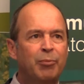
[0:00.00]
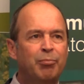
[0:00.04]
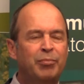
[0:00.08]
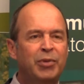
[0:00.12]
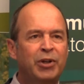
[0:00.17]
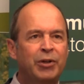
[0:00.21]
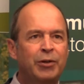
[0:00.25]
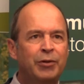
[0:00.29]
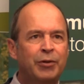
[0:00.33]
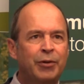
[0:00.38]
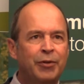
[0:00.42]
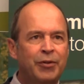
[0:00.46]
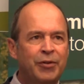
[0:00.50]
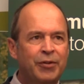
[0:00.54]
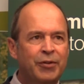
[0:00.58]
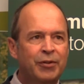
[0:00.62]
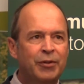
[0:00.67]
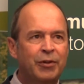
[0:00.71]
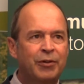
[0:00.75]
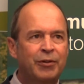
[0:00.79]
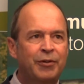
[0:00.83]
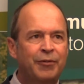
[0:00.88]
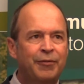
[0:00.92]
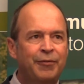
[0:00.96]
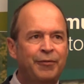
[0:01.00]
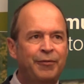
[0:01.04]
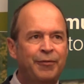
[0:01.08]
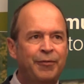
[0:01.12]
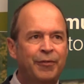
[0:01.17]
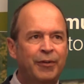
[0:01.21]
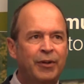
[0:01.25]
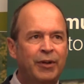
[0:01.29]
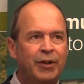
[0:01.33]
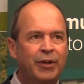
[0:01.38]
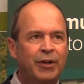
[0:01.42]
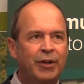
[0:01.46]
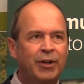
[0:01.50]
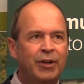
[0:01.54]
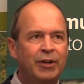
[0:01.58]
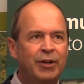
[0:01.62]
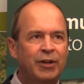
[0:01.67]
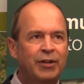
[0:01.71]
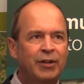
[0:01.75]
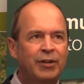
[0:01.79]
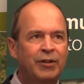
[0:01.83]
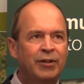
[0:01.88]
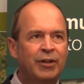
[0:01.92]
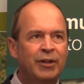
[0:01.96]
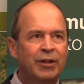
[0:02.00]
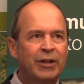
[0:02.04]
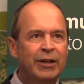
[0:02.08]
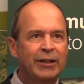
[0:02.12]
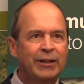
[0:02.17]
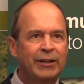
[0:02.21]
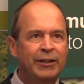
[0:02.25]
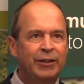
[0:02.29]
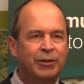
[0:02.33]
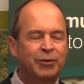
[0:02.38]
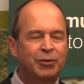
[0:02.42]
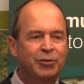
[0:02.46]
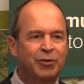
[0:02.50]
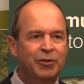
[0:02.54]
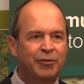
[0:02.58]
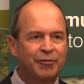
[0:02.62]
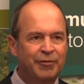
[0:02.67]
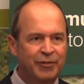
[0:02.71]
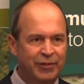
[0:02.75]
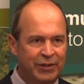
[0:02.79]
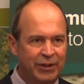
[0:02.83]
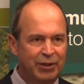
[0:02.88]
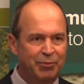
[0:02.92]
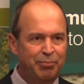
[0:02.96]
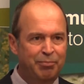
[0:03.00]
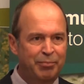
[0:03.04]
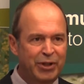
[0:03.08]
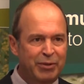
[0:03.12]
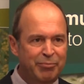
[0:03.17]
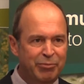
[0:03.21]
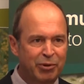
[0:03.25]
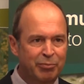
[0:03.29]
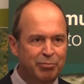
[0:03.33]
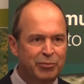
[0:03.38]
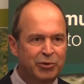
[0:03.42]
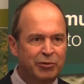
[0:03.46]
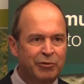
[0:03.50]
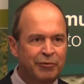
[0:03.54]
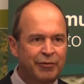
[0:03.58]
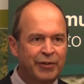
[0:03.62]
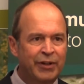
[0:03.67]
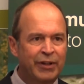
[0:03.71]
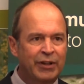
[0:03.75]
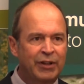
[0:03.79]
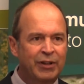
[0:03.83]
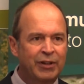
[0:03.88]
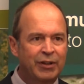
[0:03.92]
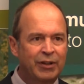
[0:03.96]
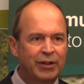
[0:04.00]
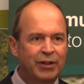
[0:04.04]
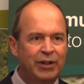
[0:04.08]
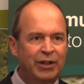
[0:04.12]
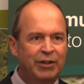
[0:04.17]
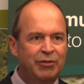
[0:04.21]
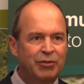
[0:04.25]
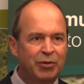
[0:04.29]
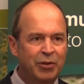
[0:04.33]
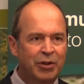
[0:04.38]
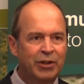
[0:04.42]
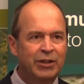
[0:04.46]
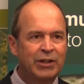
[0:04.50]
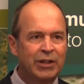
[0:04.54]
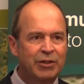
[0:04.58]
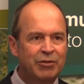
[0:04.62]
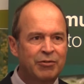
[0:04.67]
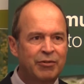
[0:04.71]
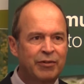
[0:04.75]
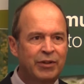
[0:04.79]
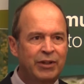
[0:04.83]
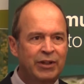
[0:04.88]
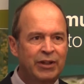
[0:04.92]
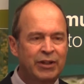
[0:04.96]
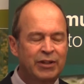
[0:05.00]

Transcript: Because of the likelihood of people moving into the country